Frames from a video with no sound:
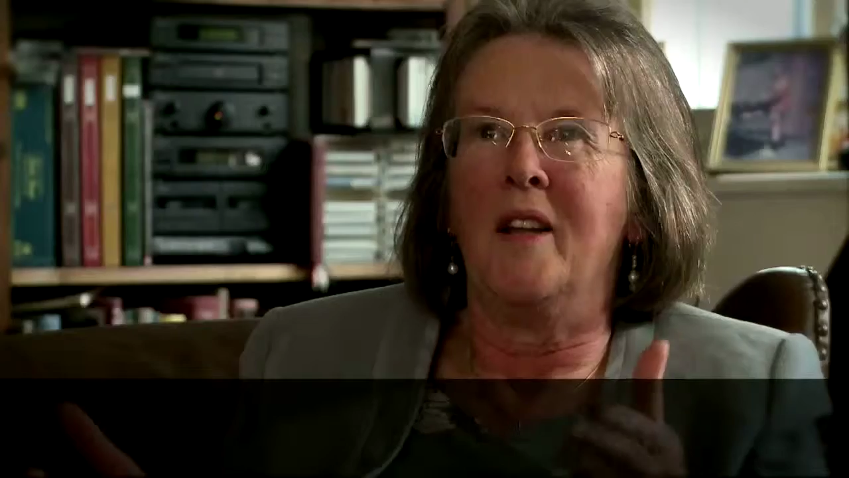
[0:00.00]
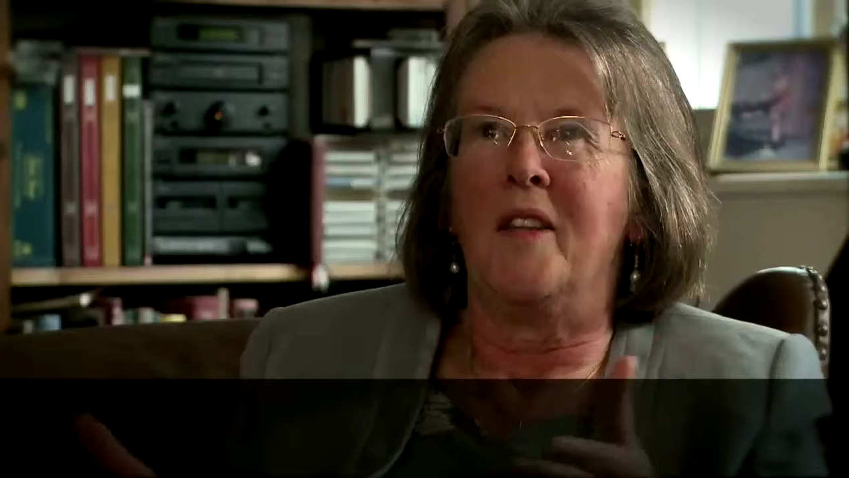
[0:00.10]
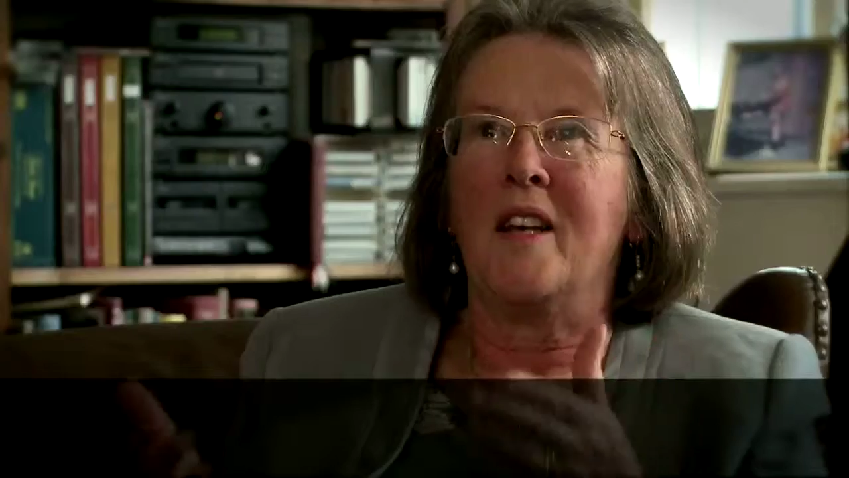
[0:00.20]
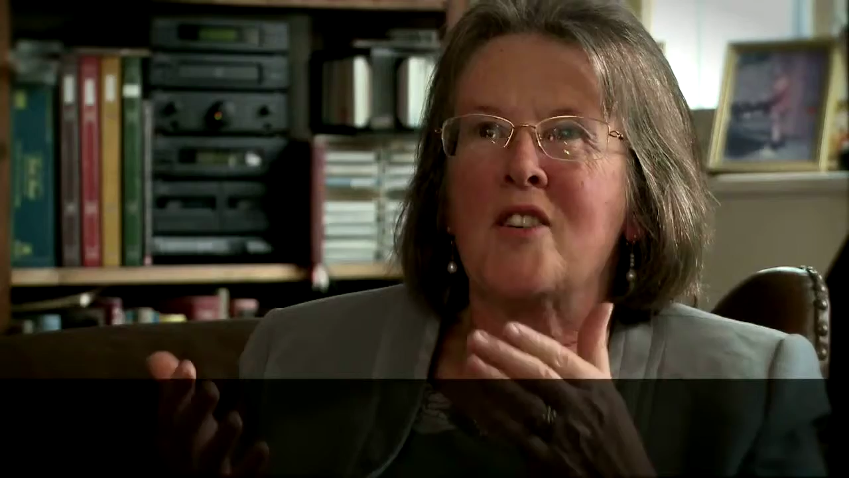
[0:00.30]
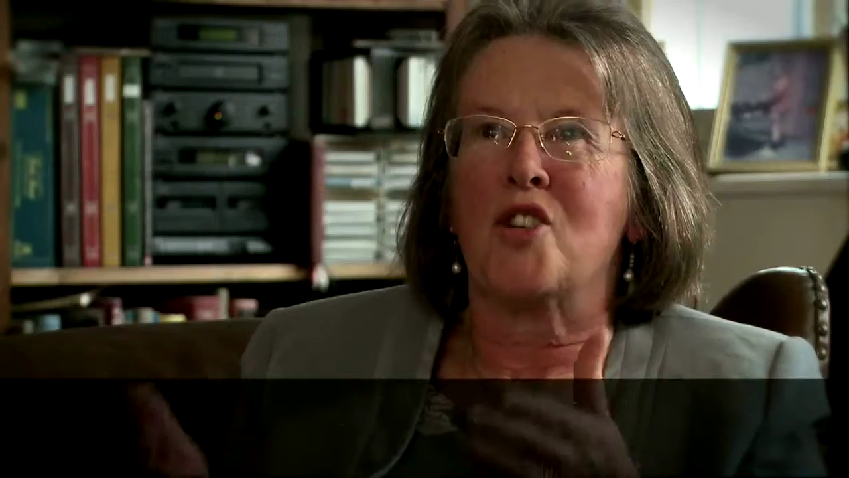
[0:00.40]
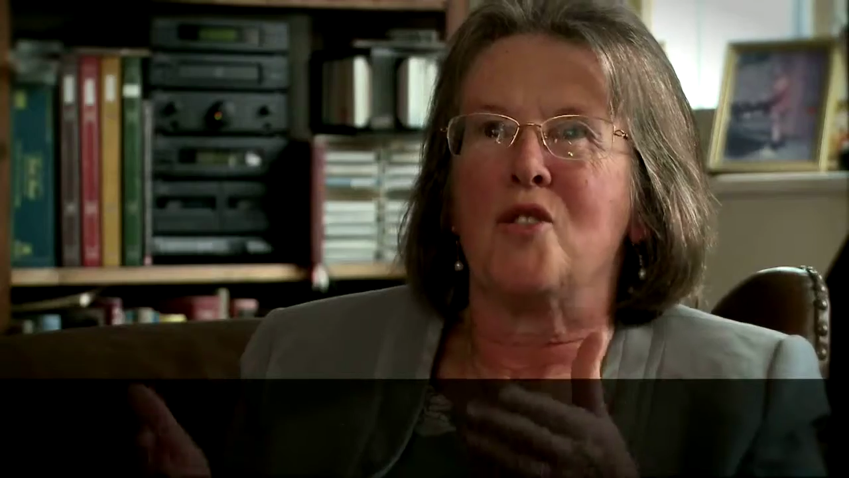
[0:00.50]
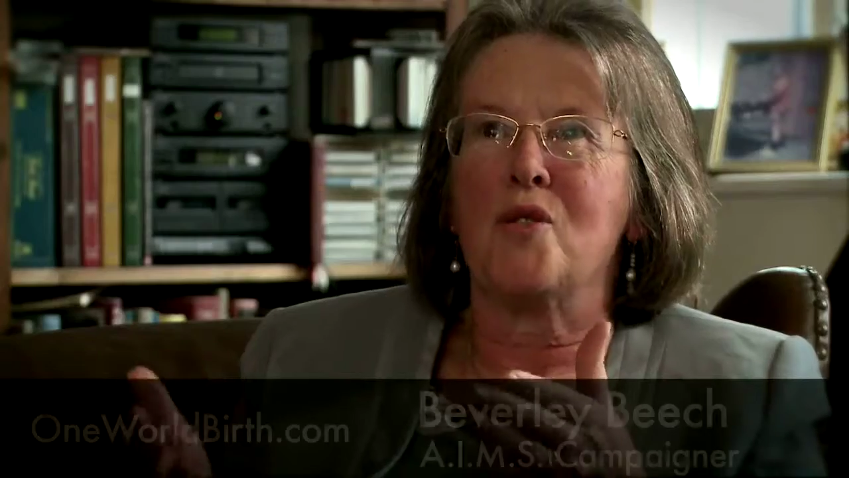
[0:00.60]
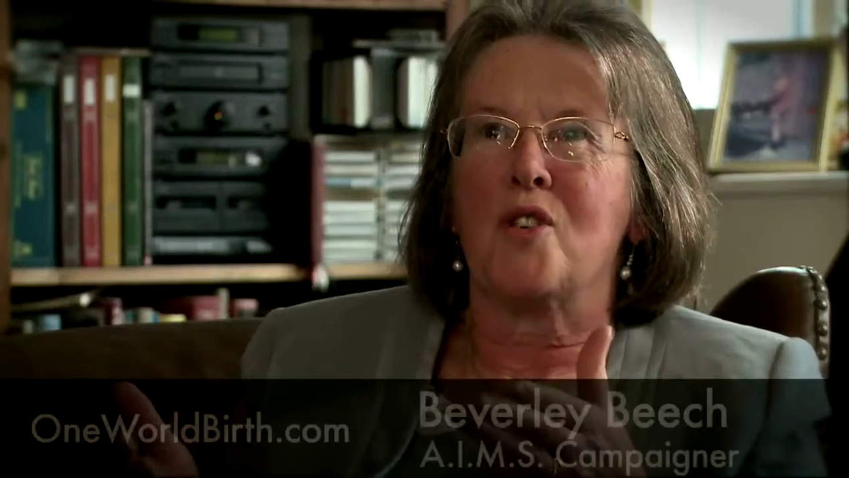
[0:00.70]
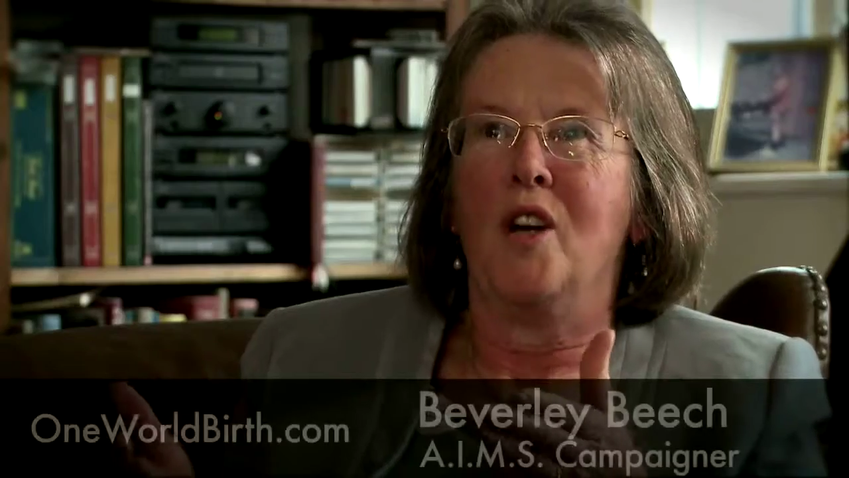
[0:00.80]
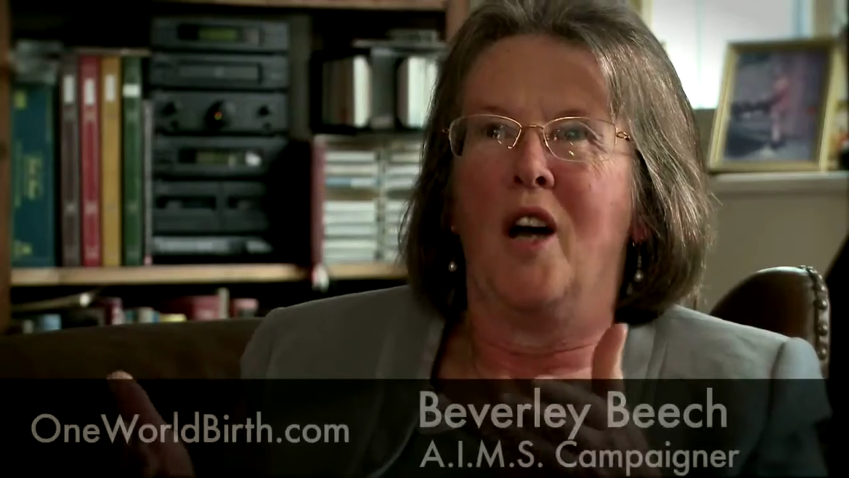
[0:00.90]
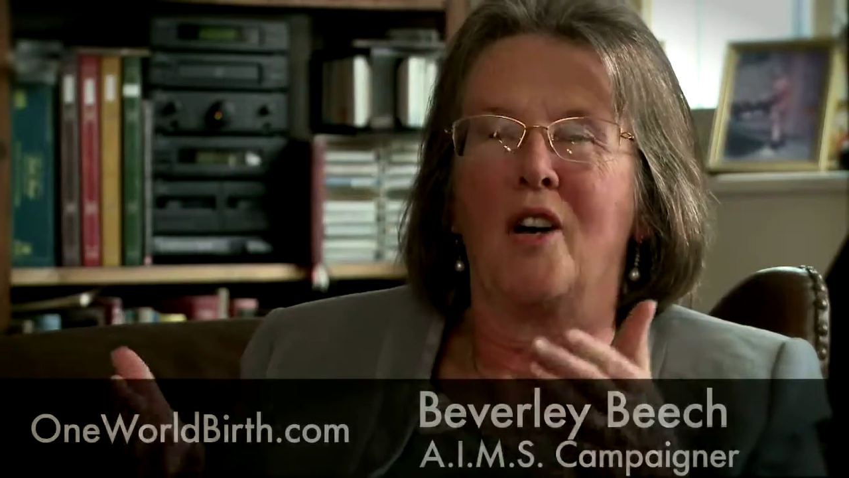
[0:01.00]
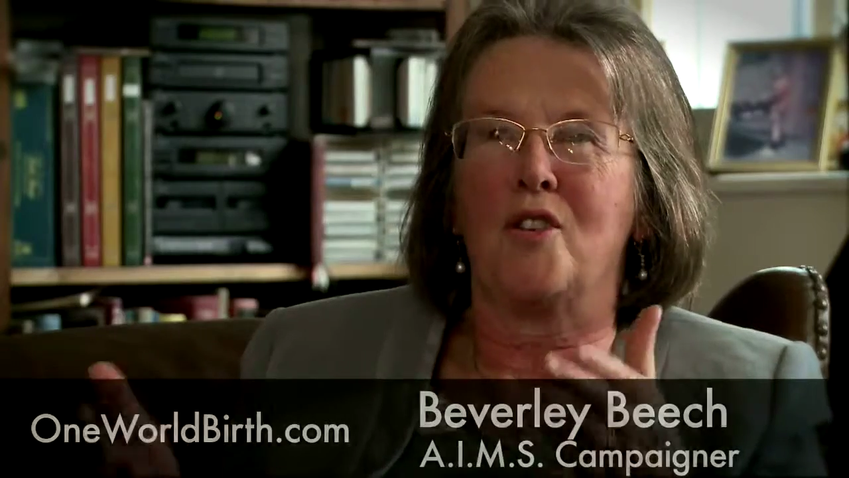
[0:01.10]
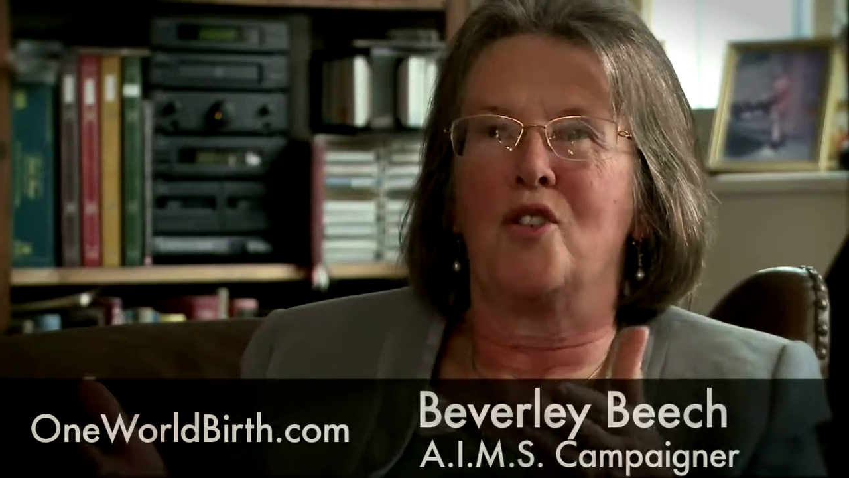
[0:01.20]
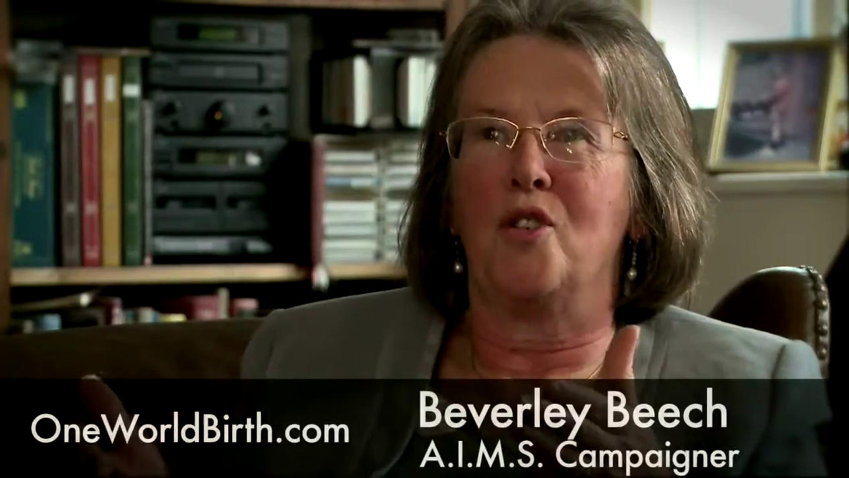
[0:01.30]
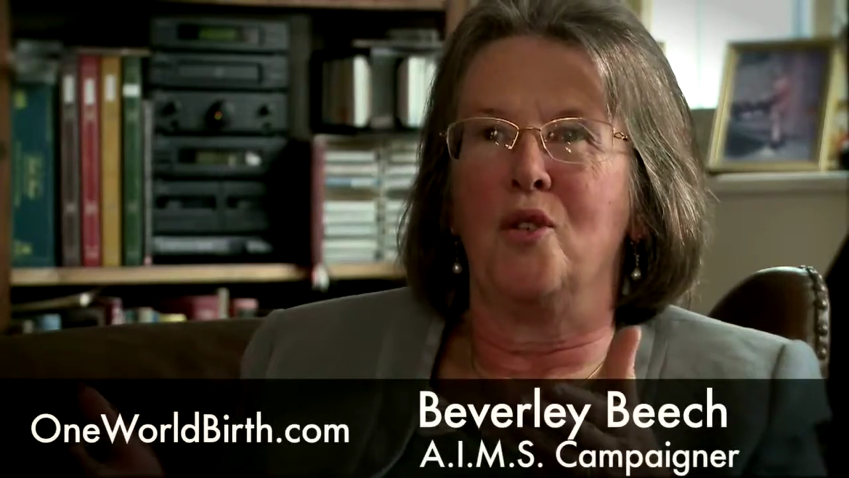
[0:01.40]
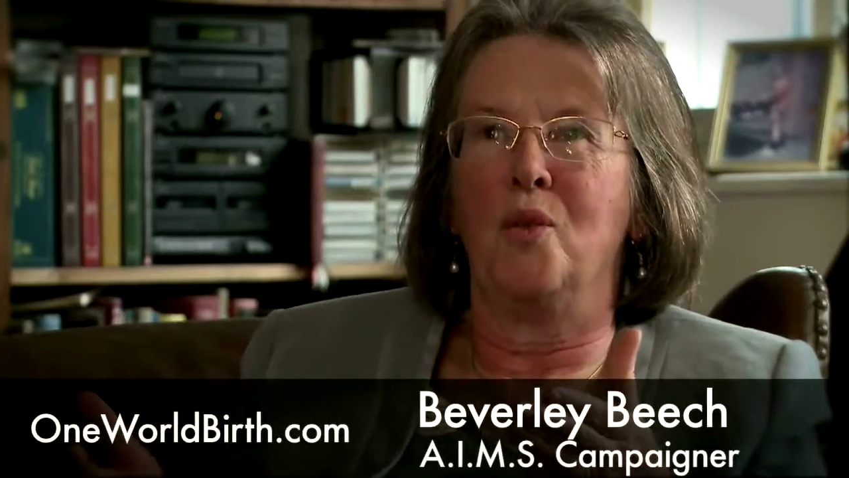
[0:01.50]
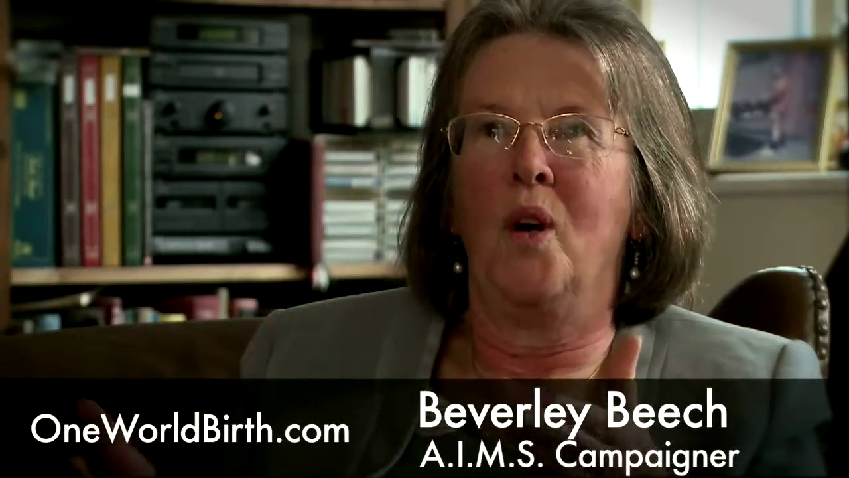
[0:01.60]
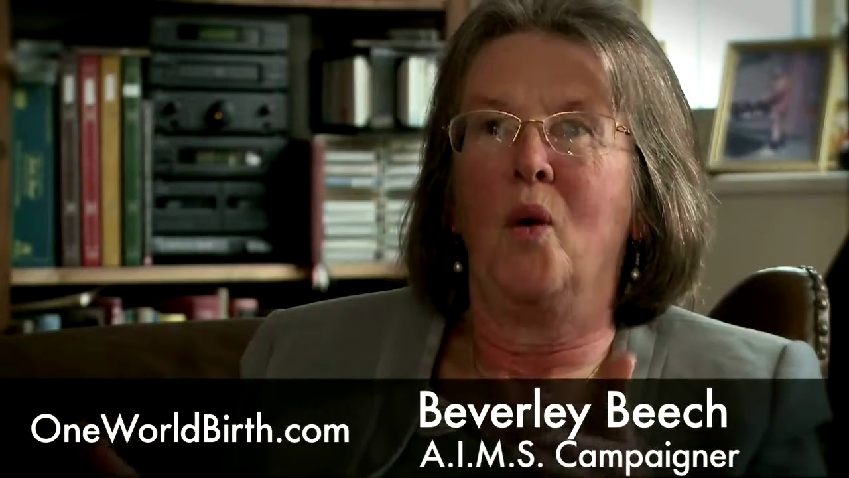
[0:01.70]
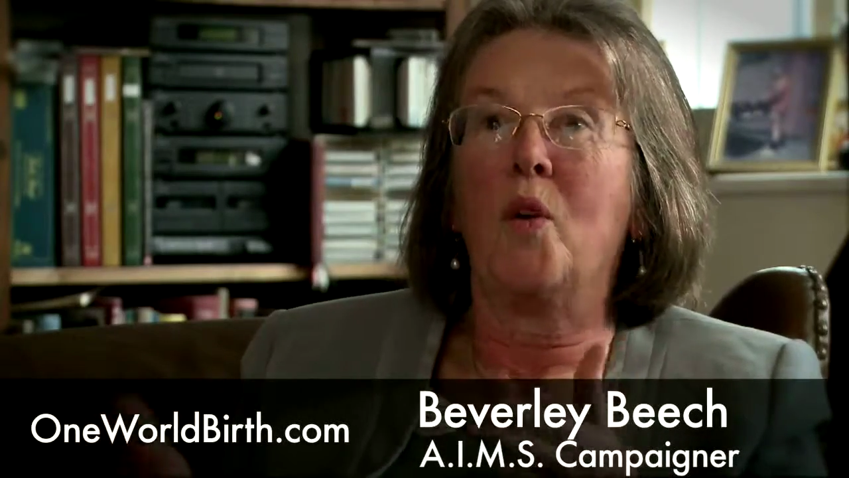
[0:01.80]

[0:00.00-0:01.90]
The issues are to do